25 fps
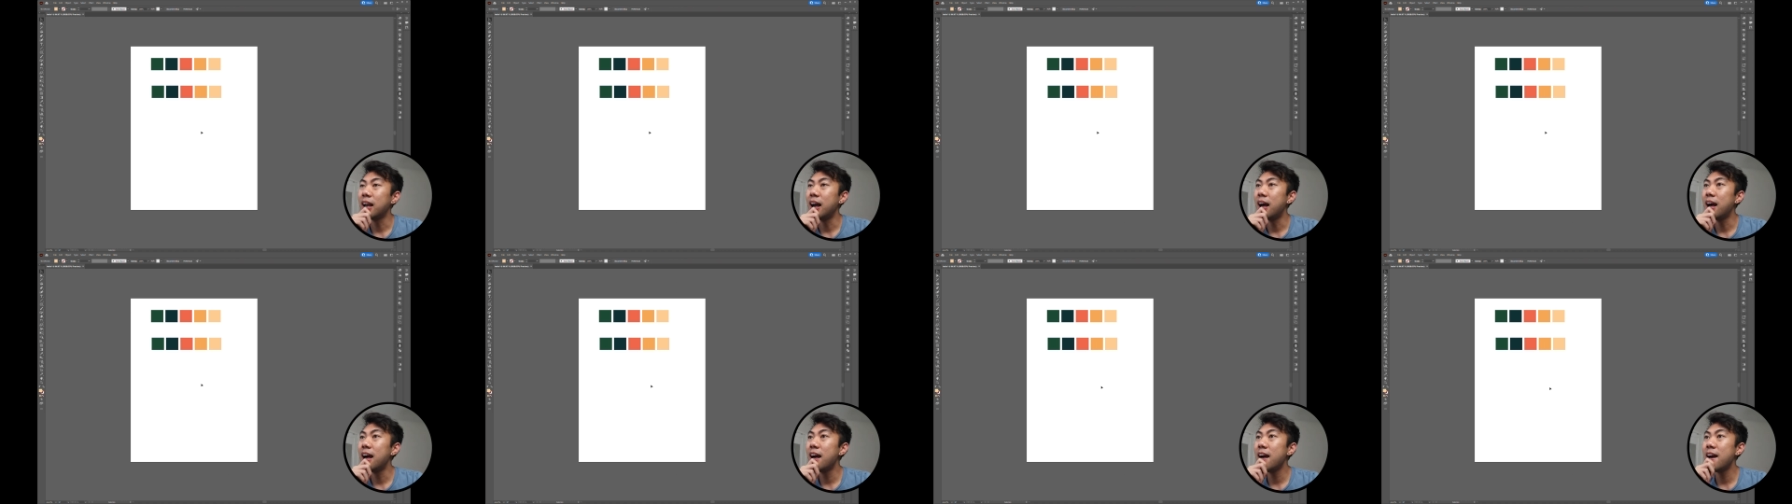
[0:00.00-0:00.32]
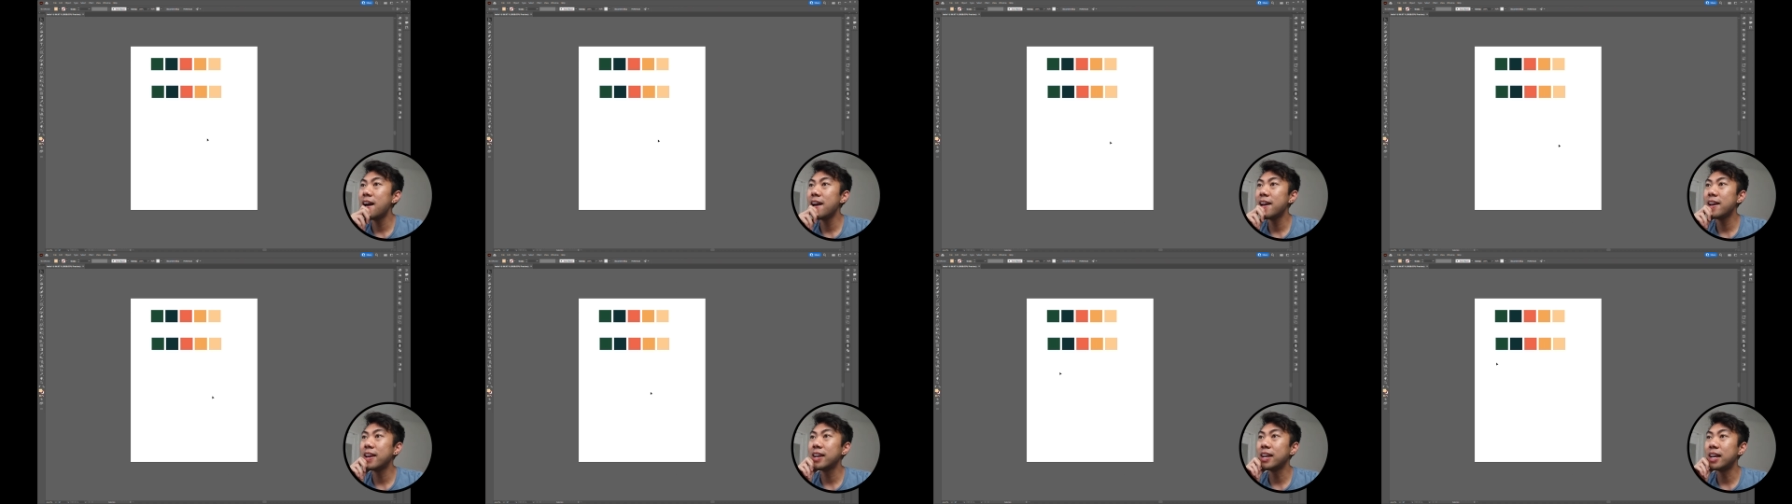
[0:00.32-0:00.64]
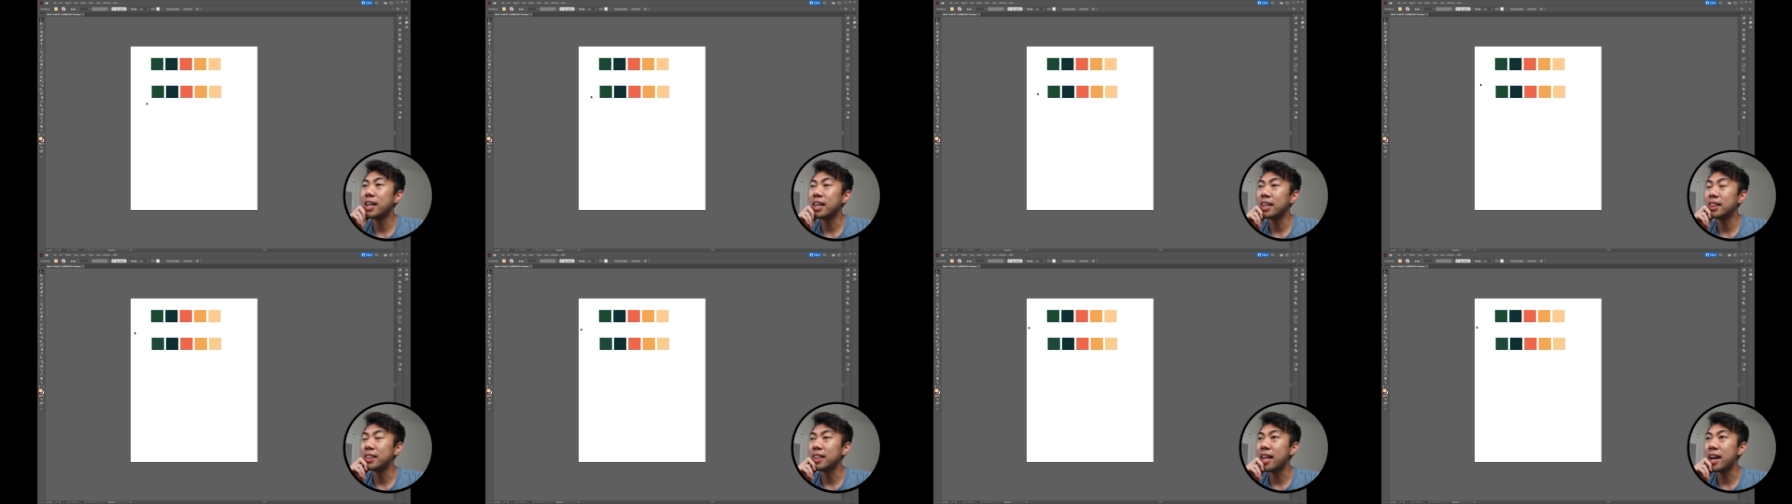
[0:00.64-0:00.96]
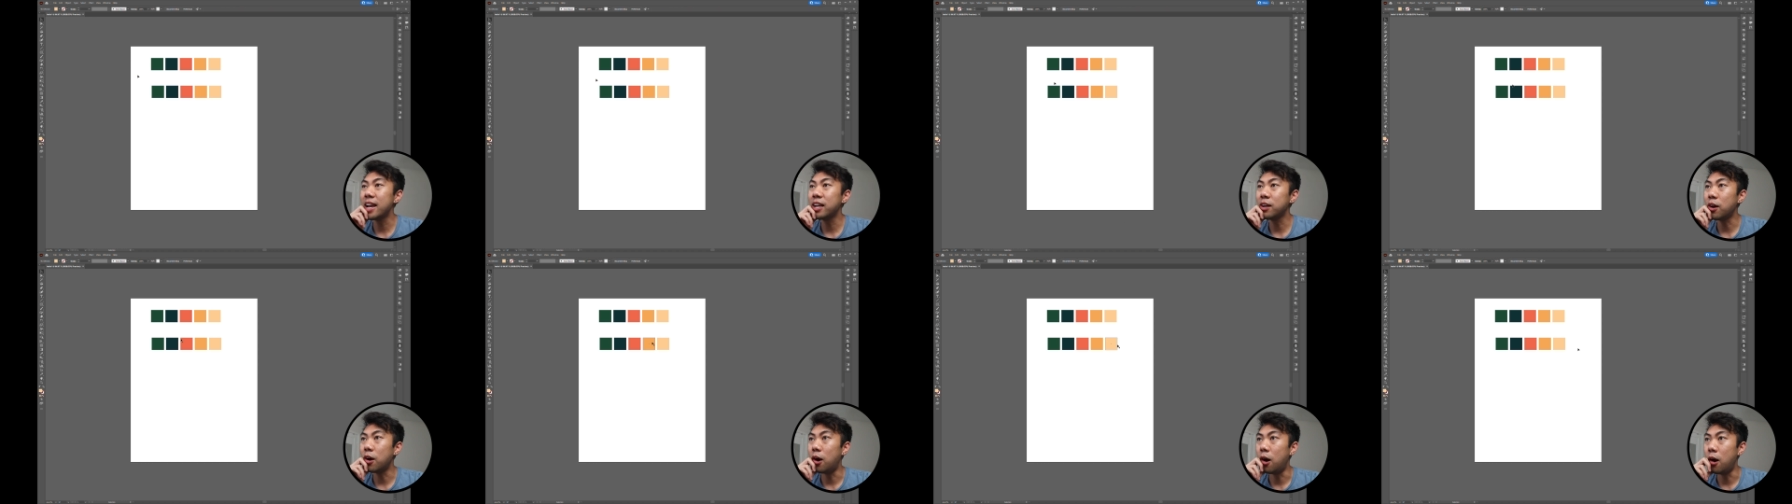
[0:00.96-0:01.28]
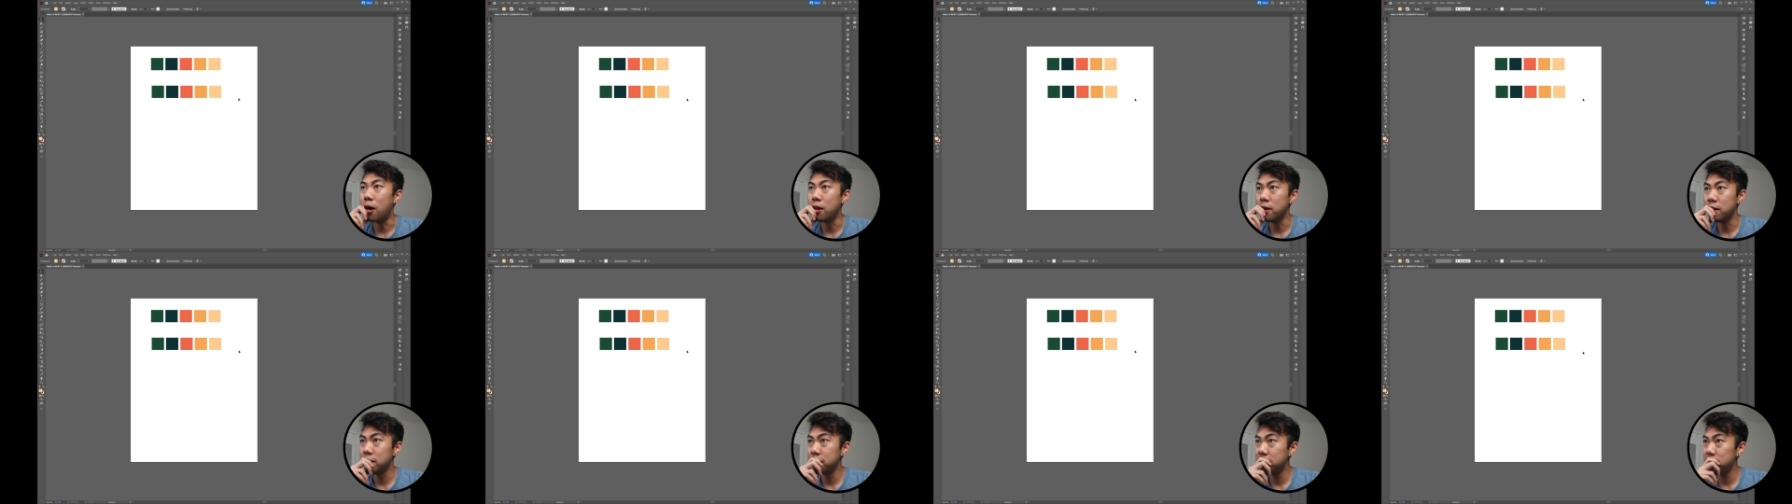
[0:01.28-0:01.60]
I like
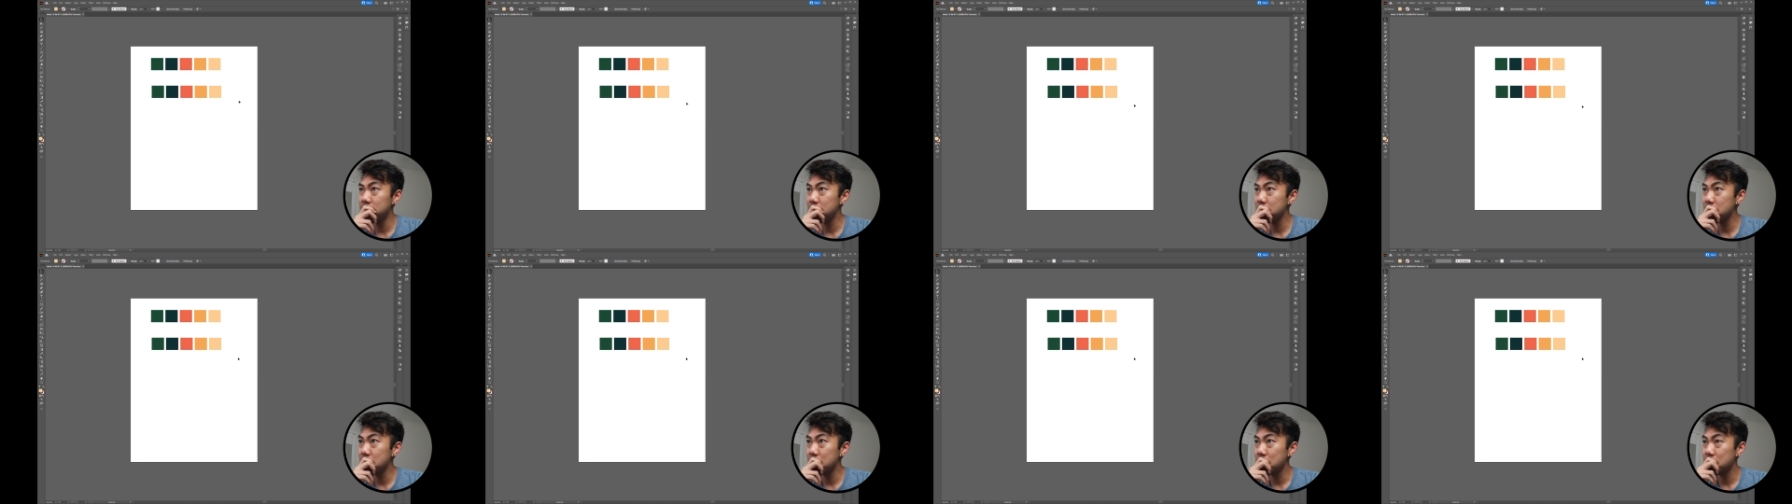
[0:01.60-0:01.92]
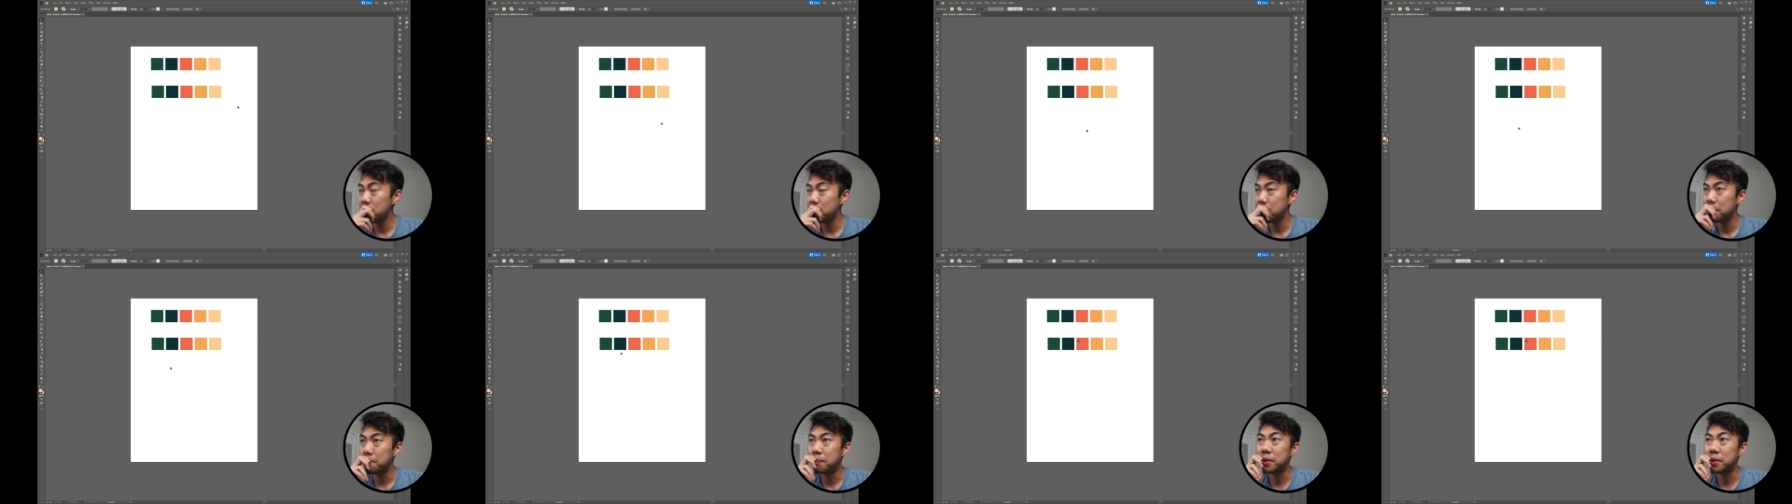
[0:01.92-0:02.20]
all of them,